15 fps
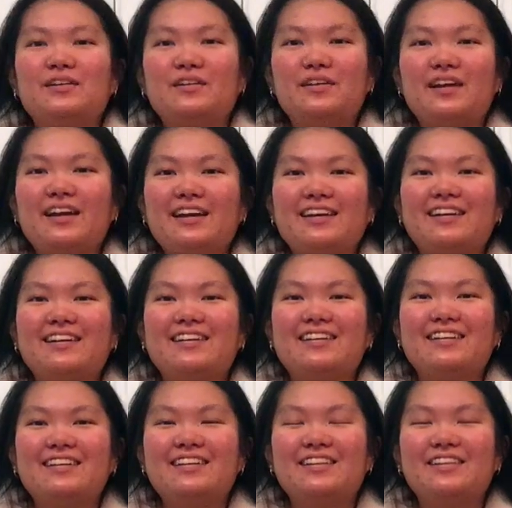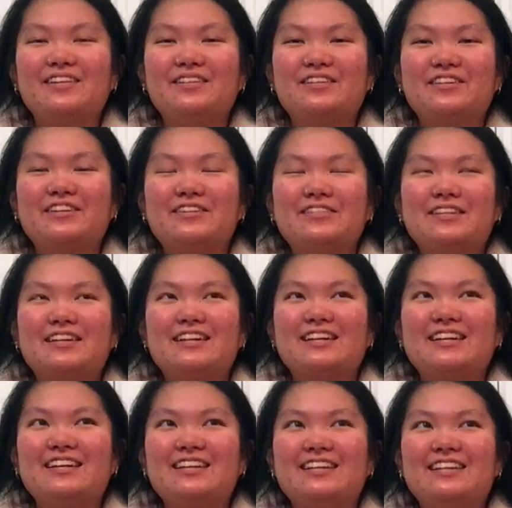so like those Christmas
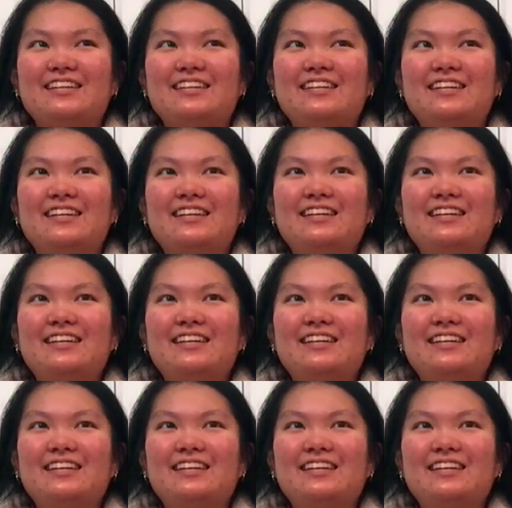cookies and